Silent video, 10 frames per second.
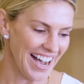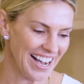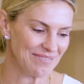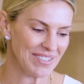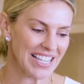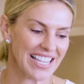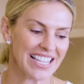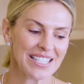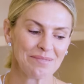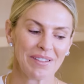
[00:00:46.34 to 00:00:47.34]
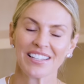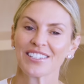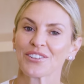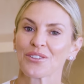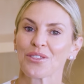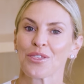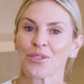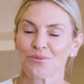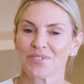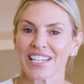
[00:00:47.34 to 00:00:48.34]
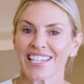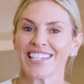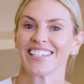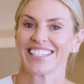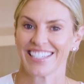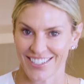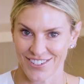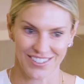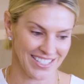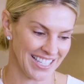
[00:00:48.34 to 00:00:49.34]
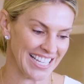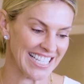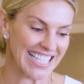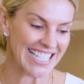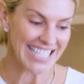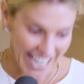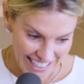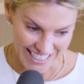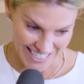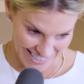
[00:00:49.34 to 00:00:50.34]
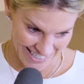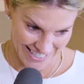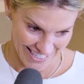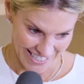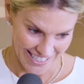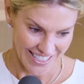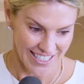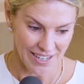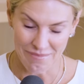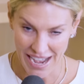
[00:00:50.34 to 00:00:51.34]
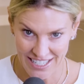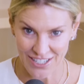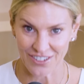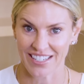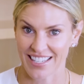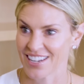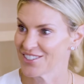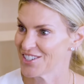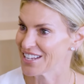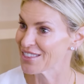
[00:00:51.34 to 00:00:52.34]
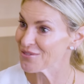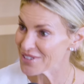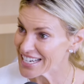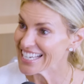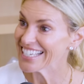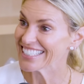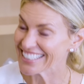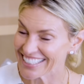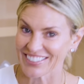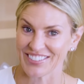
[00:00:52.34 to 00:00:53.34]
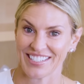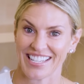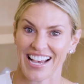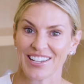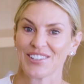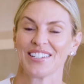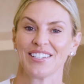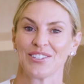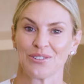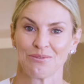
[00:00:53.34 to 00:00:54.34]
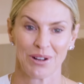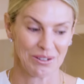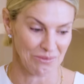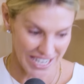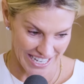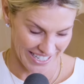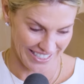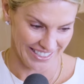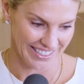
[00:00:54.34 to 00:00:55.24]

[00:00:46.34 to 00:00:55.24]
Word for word: Um, he spent three years in silence to master his energy. Three years. I couldn't do one week,